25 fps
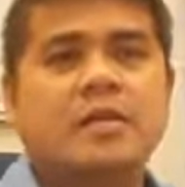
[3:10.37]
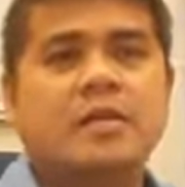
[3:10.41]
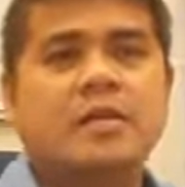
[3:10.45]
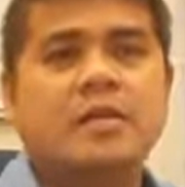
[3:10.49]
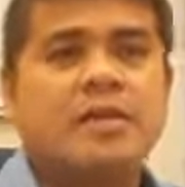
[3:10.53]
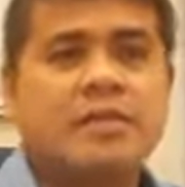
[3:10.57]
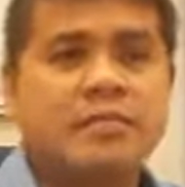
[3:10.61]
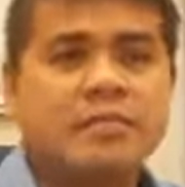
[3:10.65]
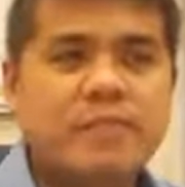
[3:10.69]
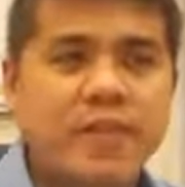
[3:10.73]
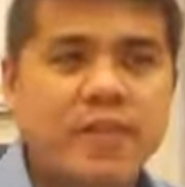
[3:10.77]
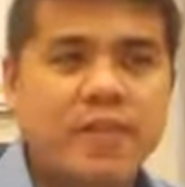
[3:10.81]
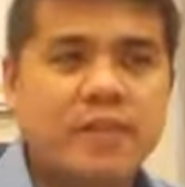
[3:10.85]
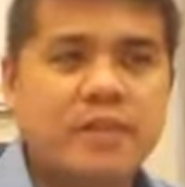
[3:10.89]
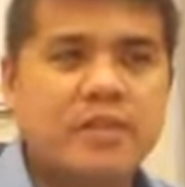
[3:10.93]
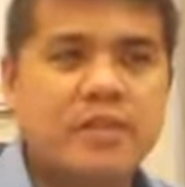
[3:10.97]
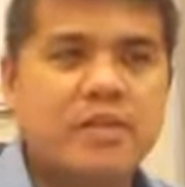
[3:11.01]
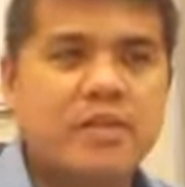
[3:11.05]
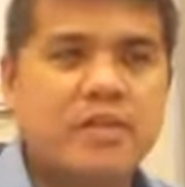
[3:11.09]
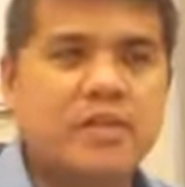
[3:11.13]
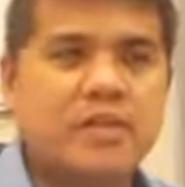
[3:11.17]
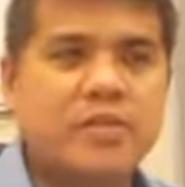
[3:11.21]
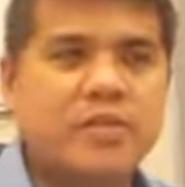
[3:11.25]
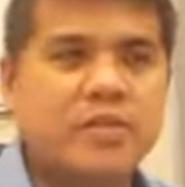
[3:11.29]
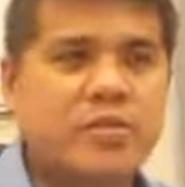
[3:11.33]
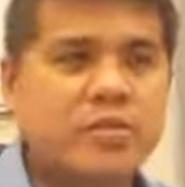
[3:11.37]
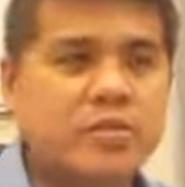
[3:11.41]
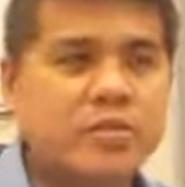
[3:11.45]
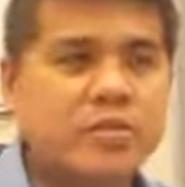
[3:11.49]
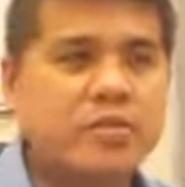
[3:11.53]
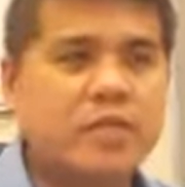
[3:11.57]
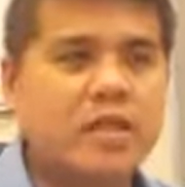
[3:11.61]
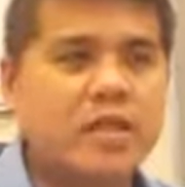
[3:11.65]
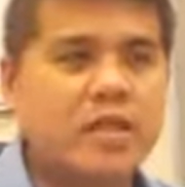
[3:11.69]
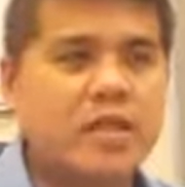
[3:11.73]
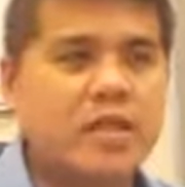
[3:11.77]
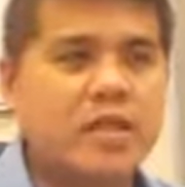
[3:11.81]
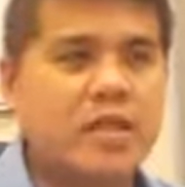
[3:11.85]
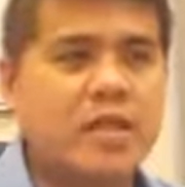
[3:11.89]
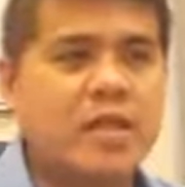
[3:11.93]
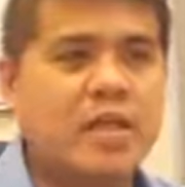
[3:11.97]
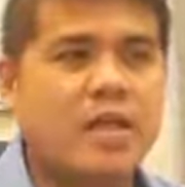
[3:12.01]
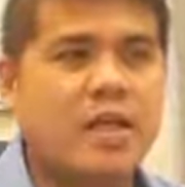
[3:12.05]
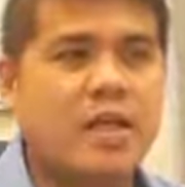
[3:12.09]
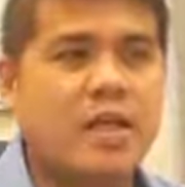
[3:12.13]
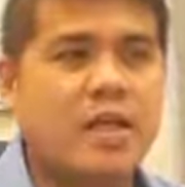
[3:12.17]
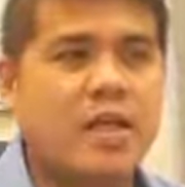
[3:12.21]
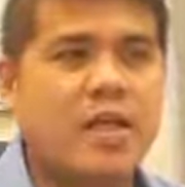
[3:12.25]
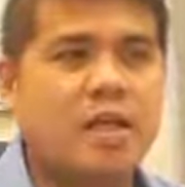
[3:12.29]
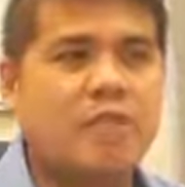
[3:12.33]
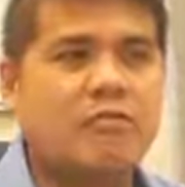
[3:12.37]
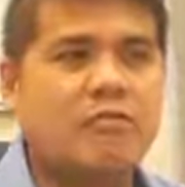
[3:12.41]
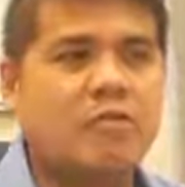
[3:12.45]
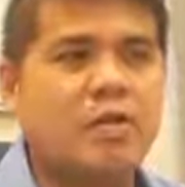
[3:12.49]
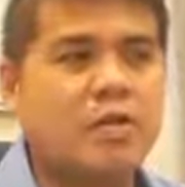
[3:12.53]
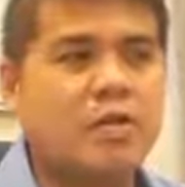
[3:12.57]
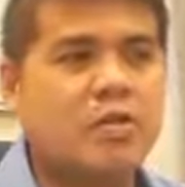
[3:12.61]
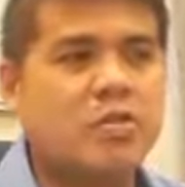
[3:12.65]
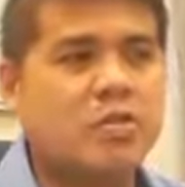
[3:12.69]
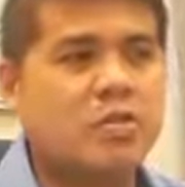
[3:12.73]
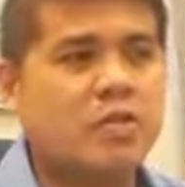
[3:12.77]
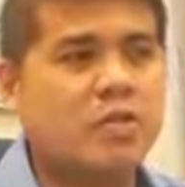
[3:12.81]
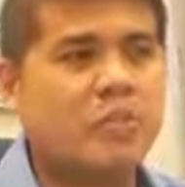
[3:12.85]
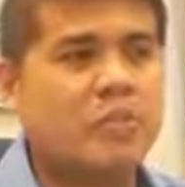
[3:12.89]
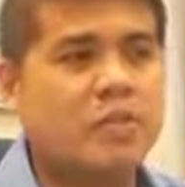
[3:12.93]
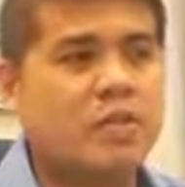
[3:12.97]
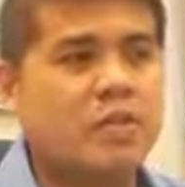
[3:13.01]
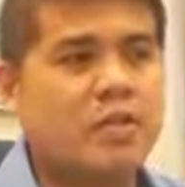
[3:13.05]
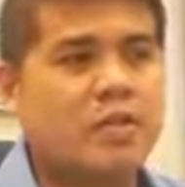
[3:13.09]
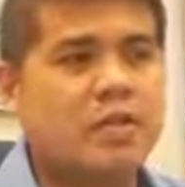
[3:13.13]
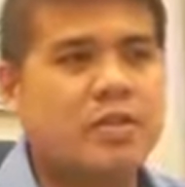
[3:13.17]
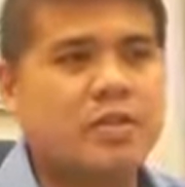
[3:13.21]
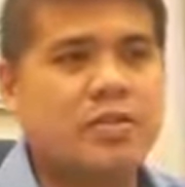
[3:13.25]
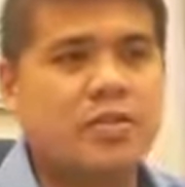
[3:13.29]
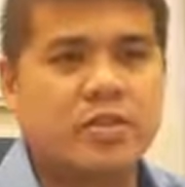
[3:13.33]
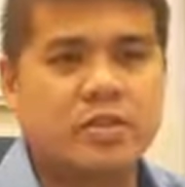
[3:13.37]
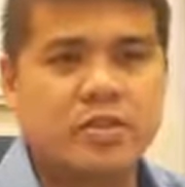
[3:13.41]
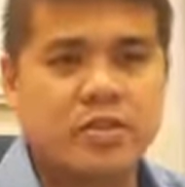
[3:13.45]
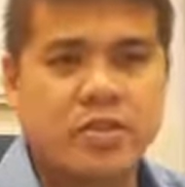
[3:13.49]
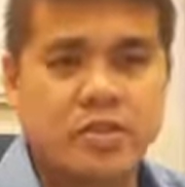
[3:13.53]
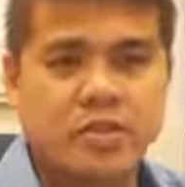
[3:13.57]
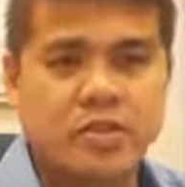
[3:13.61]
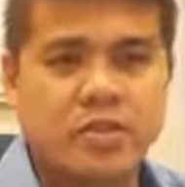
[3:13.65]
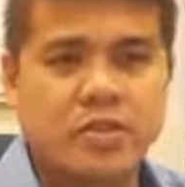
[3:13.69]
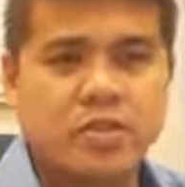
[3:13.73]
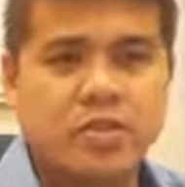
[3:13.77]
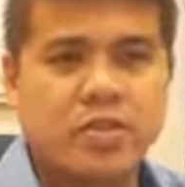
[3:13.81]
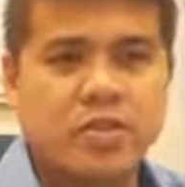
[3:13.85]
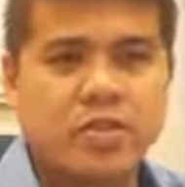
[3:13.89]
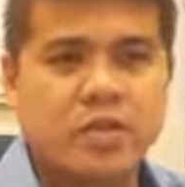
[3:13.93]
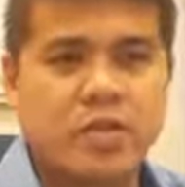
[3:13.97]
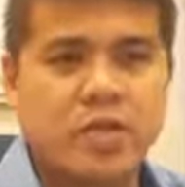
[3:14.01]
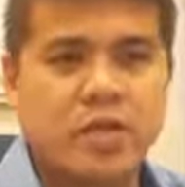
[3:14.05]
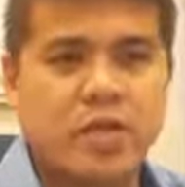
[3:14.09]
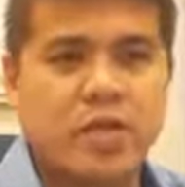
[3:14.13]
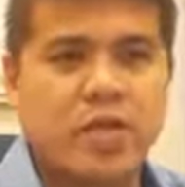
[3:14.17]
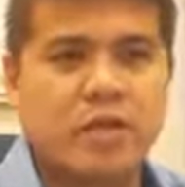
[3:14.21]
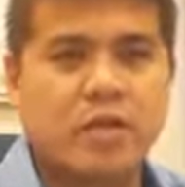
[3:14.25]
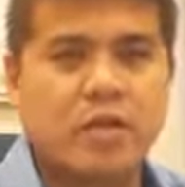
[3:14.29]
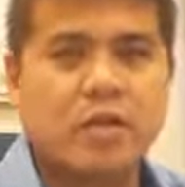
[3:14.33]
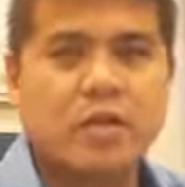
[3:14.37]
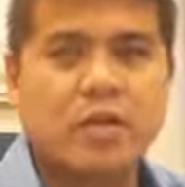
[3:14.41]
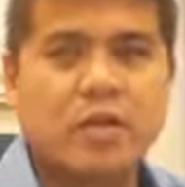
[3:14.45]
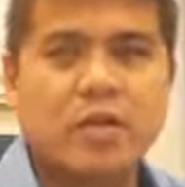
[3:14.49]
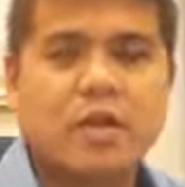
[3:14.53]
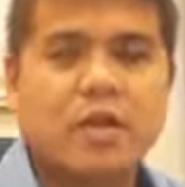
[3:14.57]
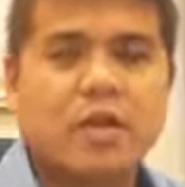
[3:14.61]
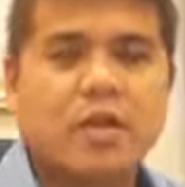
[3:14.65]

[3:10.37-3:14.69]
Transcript: This method is rooted in a philosophical tradition where